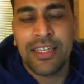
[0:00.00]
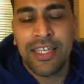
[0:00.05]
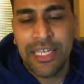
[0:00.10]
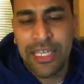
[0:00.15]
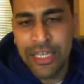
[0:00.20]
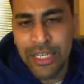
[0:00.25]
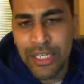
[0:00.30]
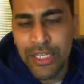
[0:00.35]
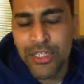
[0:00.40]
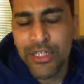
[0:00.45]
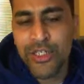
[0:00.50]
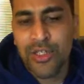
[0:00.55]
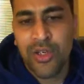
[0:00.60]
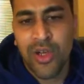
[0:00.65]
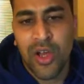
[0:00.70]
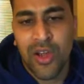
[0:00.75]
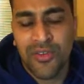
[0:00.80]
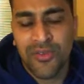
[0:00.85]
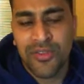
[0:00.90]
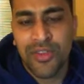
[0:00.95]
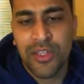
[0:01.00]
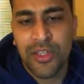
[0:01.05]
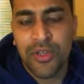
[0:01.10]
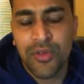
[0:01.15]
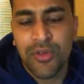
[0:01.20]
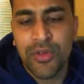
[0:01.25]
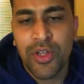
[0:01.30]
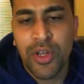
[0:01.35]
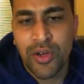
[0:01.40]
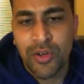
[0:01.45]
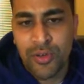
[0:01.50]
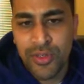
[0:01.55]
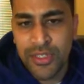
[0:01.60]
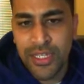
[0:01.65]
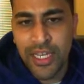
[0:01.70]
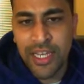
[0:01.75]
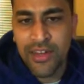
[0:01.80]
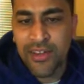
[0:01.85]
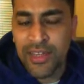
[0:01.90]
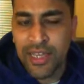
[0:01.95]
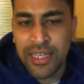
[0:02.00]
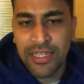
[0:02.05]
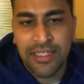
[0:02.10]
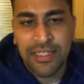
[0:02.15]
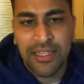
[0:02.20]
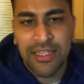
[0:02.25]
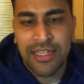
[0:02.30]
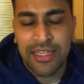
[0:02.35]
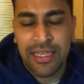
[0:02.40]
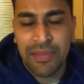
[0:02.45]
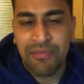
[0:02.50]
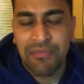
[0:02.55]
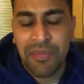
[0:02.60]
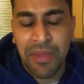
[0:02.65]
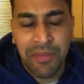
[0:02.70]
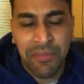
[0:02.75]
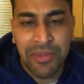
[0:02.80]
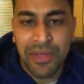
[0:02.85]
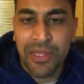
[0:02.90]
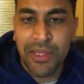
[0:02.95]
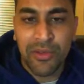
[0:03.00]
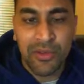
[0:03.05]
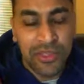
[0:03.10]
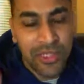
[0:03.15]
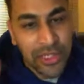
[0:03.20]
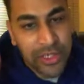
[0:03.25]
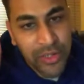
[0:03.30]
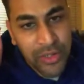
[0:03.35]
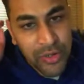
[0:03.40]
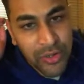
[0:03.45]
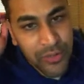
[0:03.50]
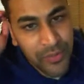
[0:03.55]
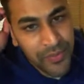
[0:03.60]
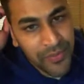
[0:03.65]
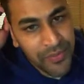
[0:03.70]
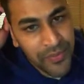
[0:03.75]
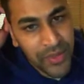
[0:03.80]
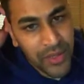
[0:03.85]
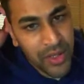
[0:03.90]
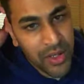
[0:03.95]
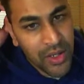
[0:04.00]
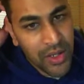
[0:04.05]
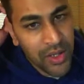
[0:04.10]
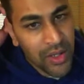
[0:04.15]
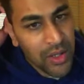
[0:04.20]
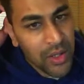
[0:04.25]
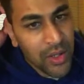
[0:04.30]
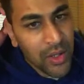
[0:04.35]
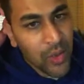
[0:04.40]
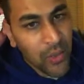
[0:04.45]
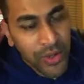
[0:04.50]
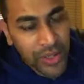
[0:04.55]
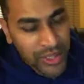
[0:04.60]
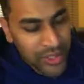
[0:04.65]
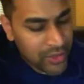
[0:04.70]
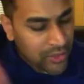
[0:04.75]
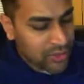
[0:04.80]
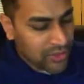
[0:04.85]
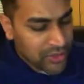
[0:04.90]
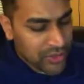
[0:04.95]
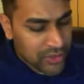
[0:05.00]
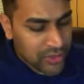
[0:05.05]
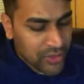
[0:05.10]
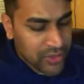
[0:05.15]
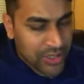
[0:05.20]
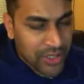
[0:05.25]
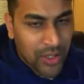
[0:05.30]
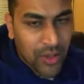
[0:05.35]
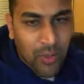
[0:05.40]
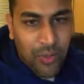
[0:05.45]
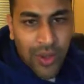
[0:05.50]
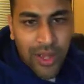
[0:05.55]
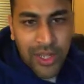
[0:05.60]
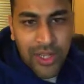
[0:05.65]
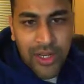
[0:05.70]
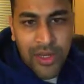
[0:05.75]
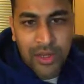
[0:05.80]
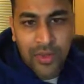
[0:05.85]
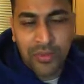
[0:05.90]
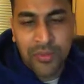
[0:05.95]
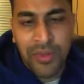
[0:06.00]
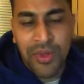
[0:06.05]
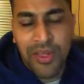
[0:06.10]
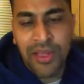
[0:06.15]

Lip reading: each of the new nodes allocated in heap memory using new. We can do this using a while loop